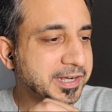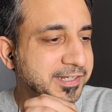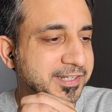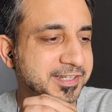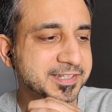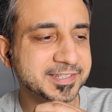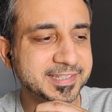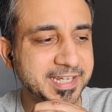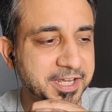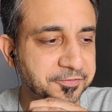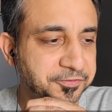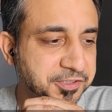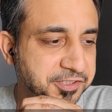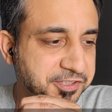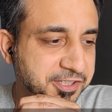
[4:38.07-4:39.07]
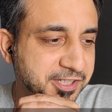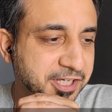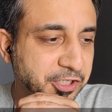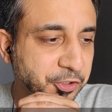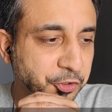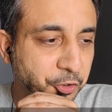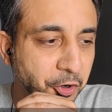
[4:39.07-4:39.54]
does F3 GT
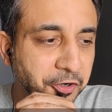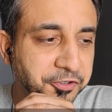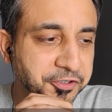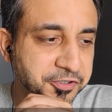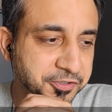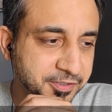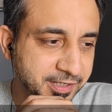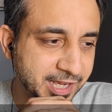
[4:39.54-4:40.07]
not